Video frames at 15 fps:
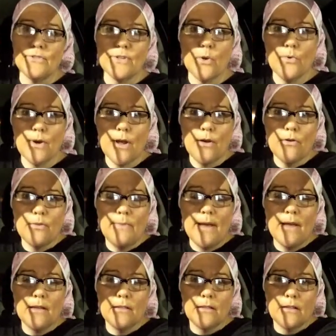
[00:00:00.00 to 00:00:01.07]
going on,
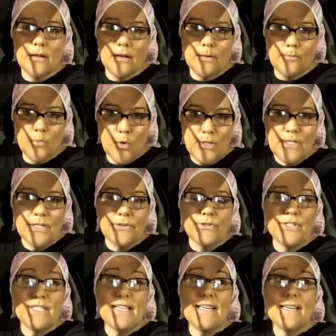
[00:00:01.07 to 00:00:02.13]
about ones that are
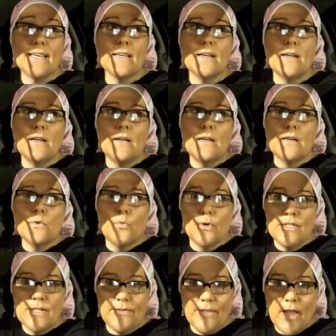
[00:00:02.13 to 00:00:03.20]
sick,
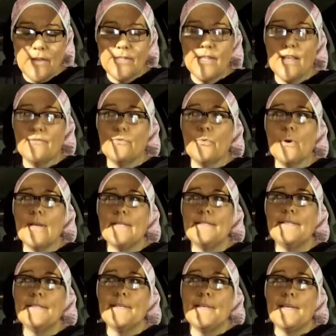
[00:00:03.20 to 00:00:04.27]
ones that have lost loved
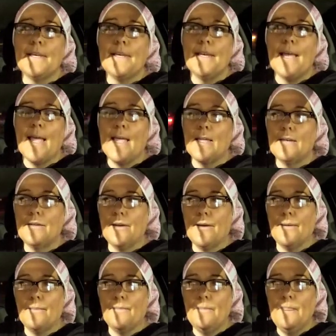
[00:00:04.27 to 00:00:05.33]
ones,
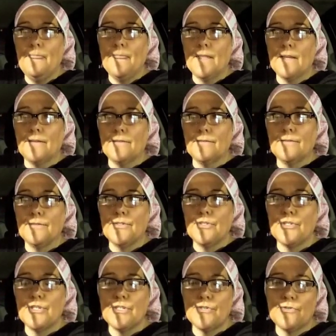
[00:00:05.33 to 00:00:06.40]
and
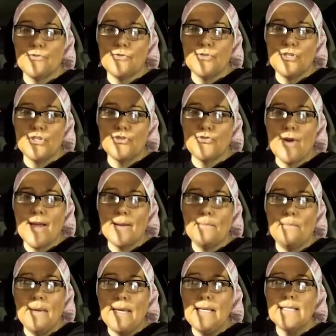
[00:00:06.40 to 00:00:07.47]
just try to
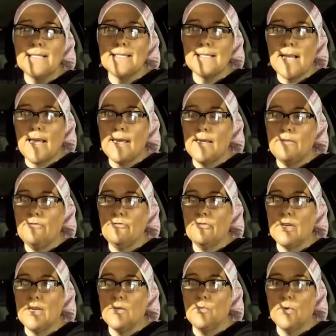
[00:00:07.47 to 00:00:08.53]
be safe
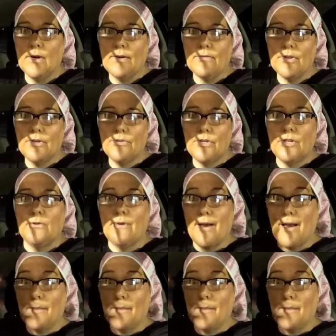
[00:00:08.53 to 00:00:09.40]
in whatever you do.